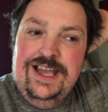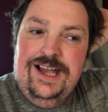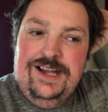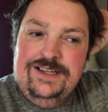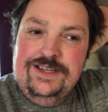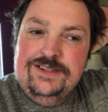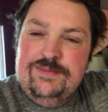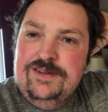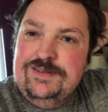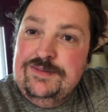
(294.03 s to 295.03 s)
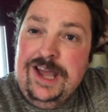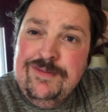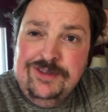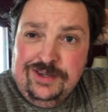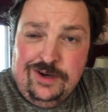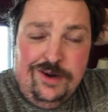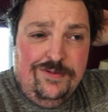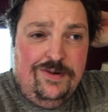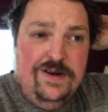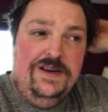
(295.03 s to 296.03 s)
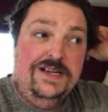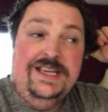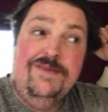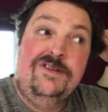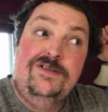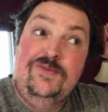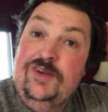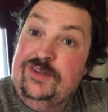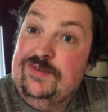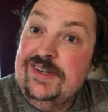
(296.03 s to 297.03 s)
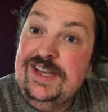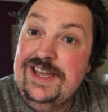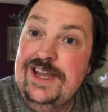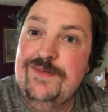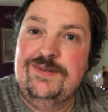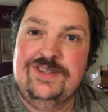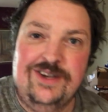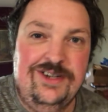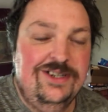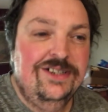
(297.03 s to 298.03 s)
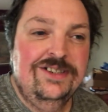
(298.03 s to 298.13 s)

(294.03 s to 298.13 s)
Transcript: Uh, you know, spent some time with the girlfriend and I came home about 3 a.m. So